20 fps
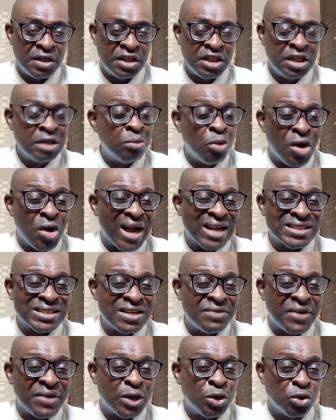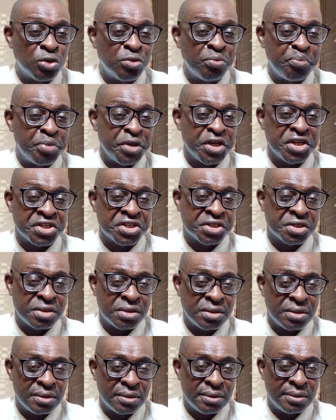Imo has never known
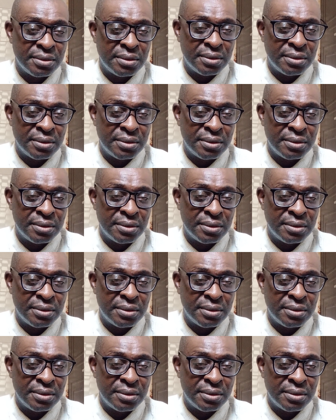peace.